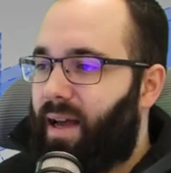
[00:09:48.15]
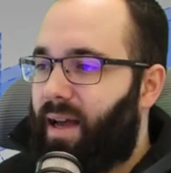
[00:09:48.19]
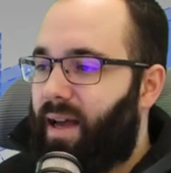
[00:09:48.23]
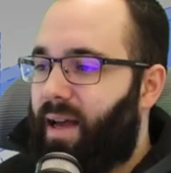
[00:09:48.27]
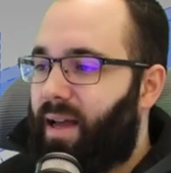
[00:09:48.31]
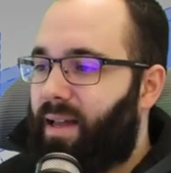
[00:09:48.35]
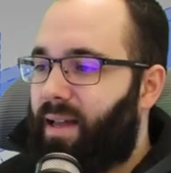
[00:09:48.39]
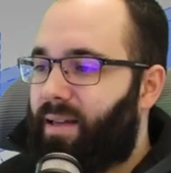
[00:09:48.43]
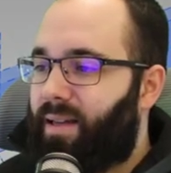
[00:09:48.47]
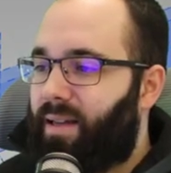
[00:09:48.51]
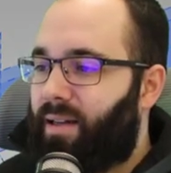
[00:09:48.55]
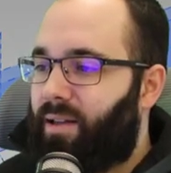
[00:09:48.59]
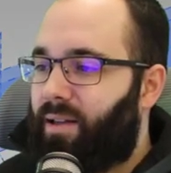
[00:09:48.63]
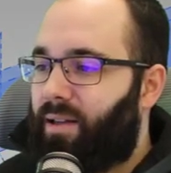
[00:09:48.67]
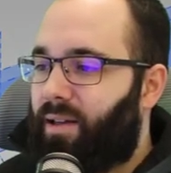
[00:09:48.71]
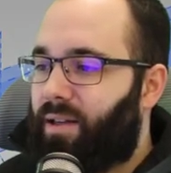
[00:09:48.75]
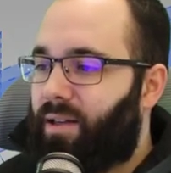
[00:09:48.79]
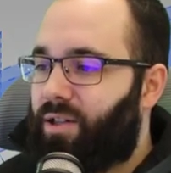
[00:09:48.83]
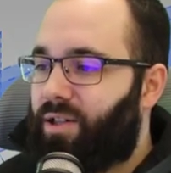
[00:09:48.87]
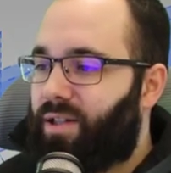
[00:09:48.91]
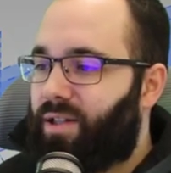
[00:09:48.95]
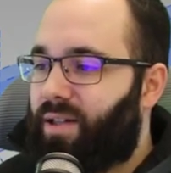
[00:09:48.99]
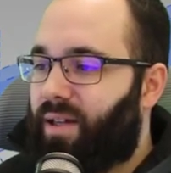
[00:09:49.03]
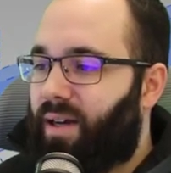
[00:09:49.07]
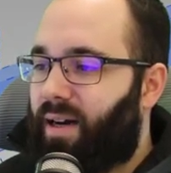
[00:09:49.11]
and then you can
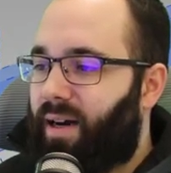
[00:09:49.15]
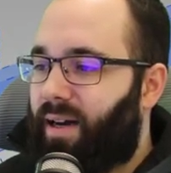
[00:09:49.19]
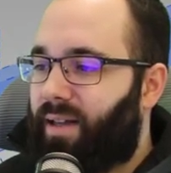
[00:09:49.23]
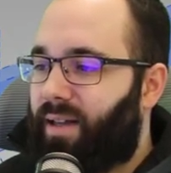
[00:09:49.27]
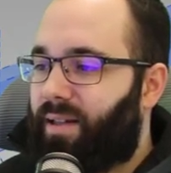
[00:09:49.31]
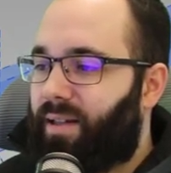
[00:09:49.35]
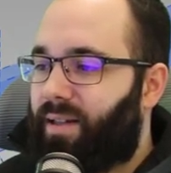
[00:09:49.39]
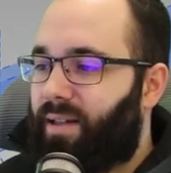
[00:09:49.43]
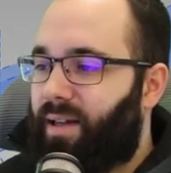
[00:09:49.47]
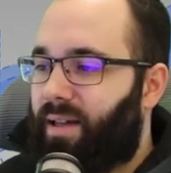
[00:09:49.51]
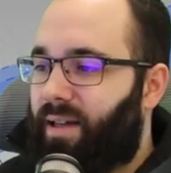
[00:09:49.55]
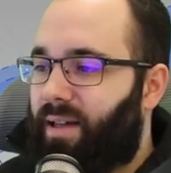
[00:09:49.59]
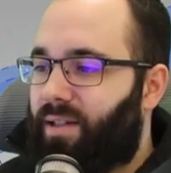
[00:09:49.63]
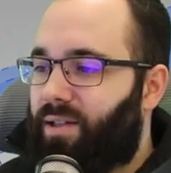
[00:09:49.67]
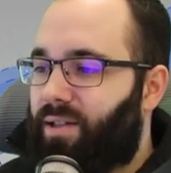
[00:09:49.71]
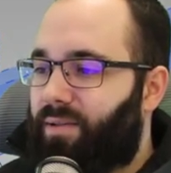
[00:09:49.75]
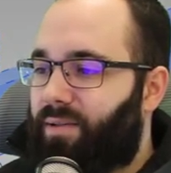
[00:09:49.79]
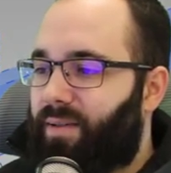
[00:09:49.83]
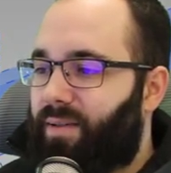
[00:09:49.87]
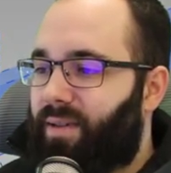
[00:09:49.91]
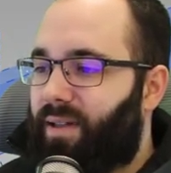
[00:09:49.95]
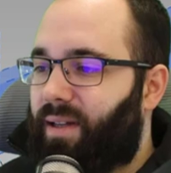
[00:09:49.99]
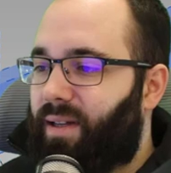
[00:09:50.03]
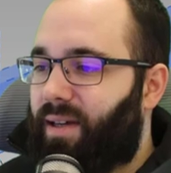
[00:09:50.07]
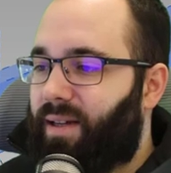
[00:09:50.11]
just hide that so
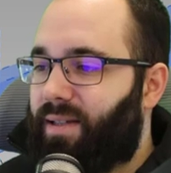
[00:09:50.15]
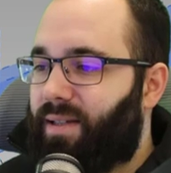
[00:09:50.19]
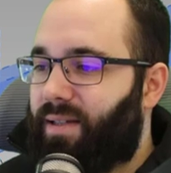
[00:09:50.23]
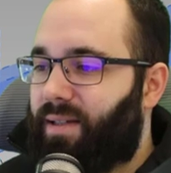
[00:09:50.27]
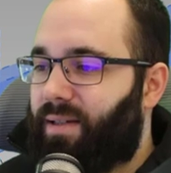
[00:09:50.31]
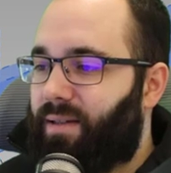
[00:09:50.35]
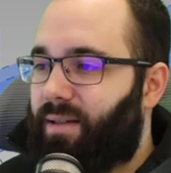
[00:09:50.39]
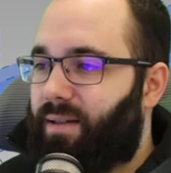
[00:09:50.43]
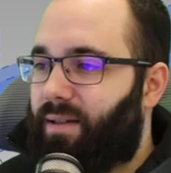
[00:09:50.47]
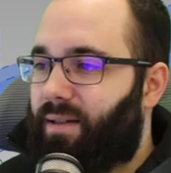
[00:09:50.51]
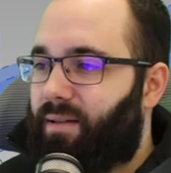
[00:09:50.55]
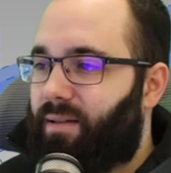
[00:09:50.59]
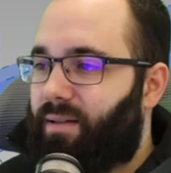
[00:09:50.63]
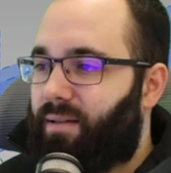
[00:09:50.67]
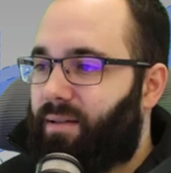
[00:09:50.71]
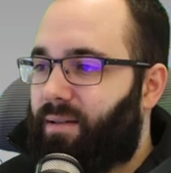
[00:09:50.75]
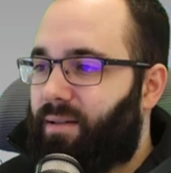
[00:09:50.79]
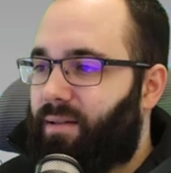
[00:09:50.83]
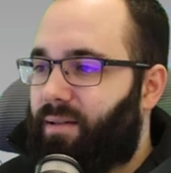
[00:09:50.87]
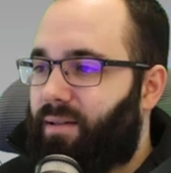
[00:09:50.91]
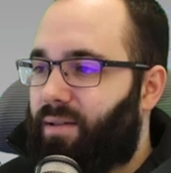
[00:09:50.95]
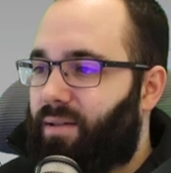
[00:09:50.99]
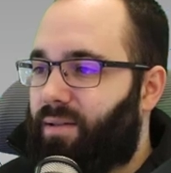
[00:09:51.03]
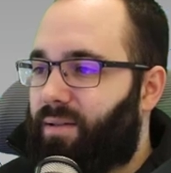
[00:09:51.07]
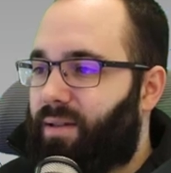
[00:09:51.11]
it doesn't
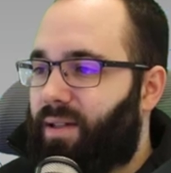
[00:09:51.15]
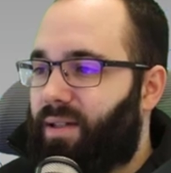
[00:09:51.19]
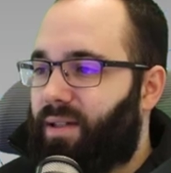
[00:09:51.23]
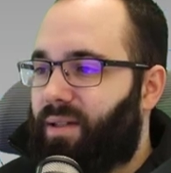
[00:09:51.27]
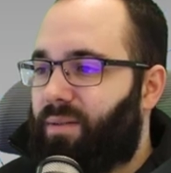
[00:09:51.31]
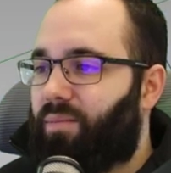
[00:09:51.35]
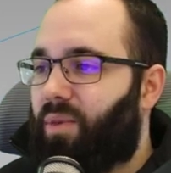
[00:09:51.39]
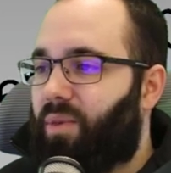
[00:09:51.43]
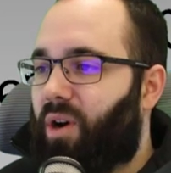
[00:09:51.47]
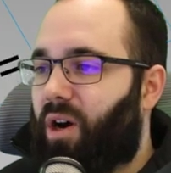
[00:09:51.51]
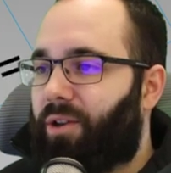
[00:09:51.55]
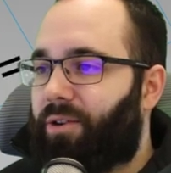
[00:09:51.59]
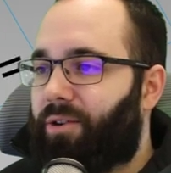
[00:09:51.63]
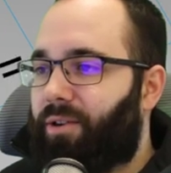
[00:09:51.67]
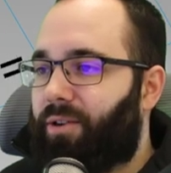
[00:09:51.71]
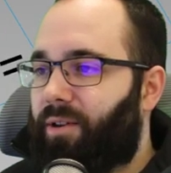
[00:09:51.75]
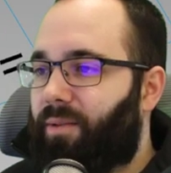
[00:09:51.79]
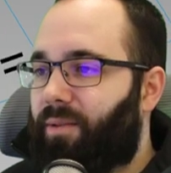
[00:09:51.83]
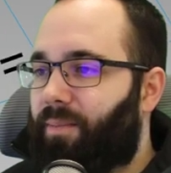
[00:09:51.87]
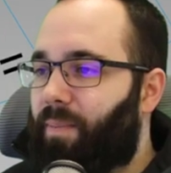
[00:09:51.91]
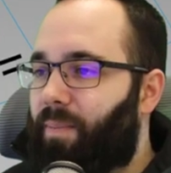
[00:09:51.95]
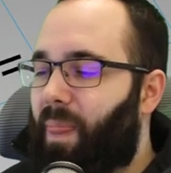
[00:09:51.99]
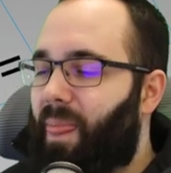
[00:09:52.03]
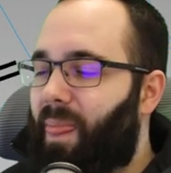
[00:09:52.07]
so it doesn't bother you.